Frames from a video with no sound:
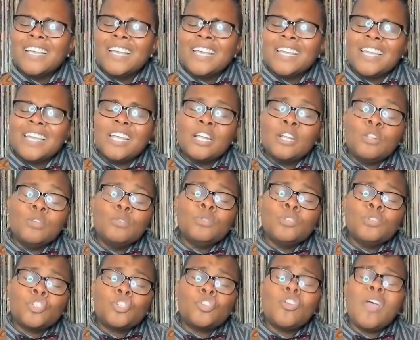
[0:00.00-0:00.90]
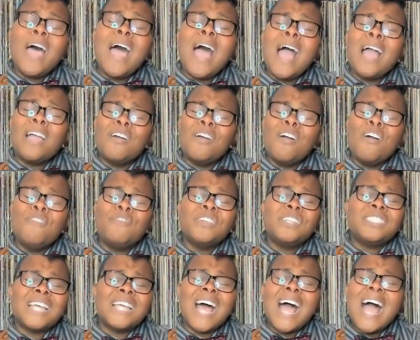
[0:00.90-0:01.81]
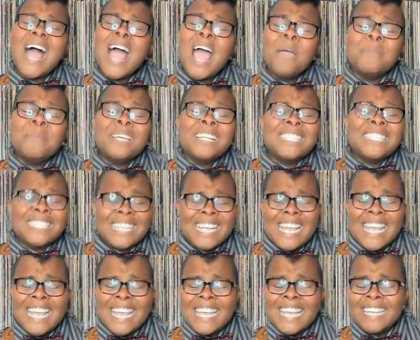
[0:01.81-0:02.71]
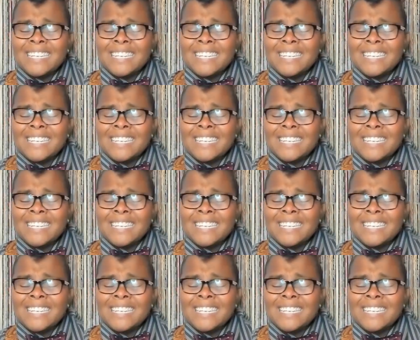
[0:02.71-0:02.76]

can lose track of the time and date.